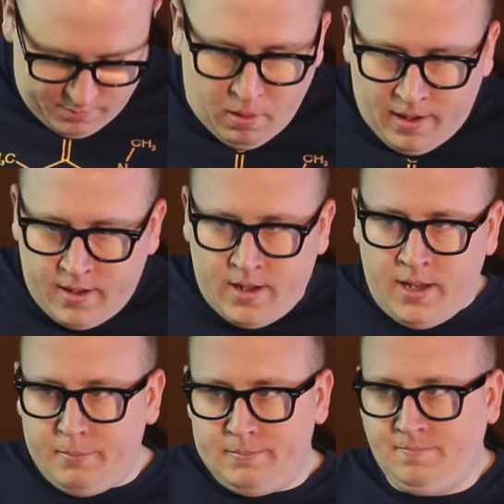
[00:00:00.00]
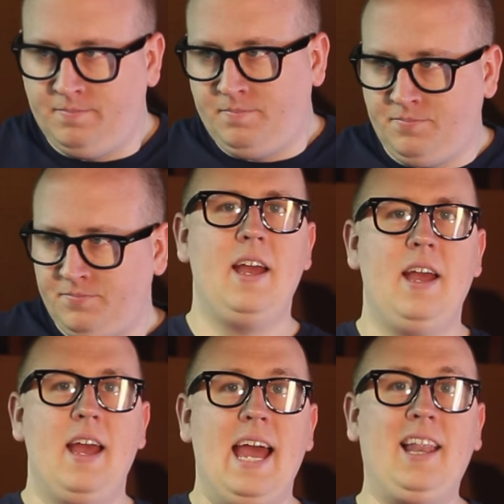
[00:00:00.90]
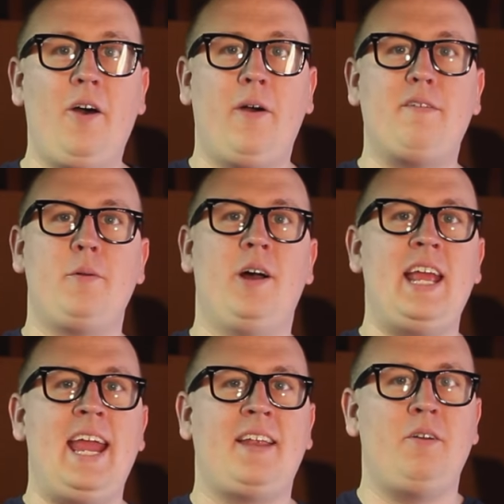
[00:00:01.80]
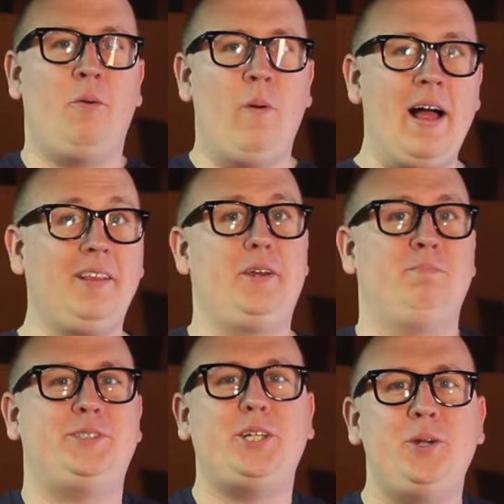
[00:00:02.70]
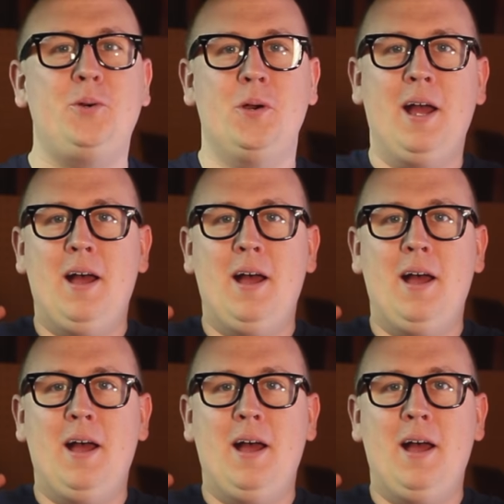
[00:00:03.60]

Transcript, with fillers: burning it. Hello, everyone, and welcome to.